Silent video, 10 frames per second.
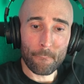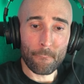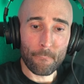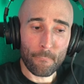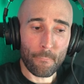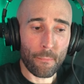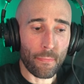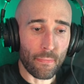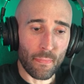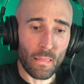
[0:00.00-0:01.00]

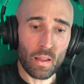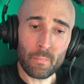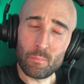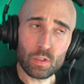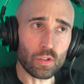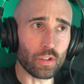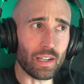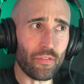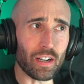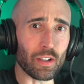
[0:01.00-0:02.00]
mean? So
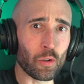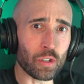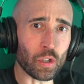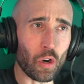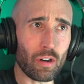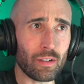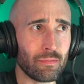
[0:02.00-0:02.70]
different, little guitar.